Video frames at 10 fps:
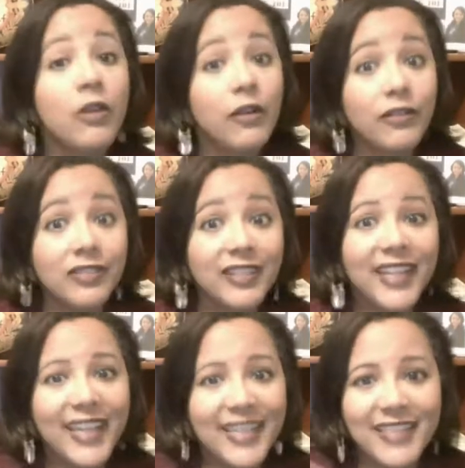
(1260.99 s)

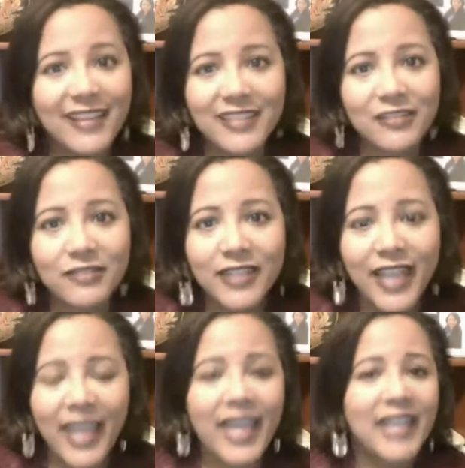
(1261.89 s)
Or it's also
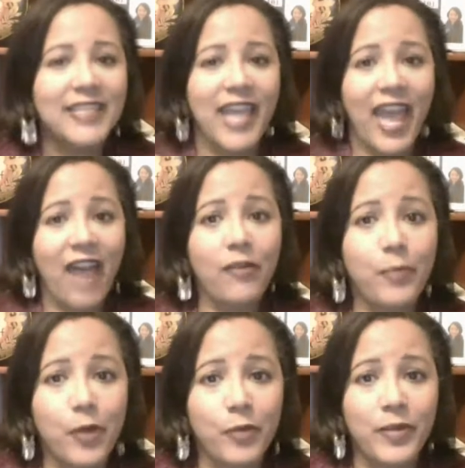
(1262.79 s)
okay to have a
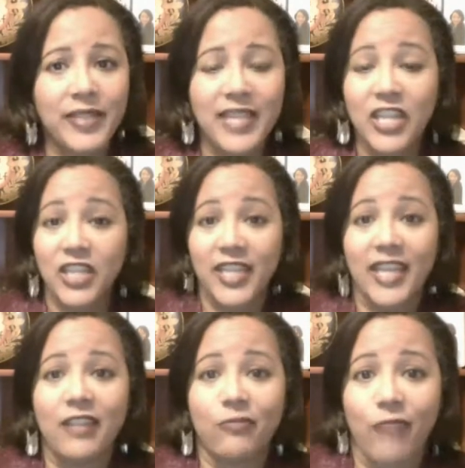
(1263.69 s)
purpose, you
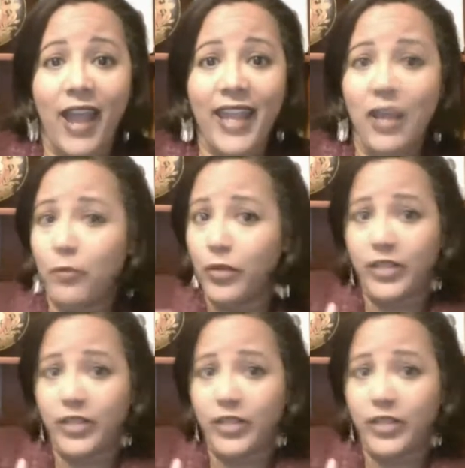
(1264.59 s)
get it right, but